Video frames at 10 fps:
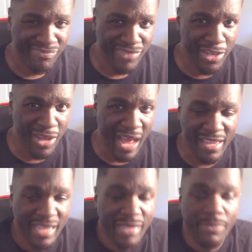You know, I
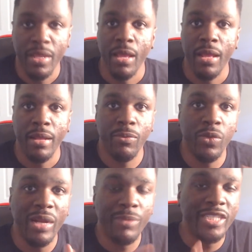think
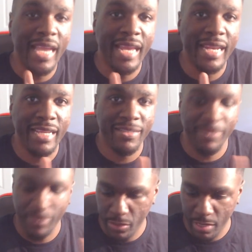what I'm saying is,
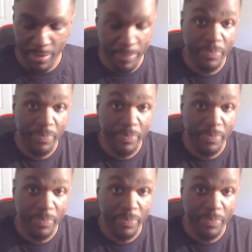oh damn.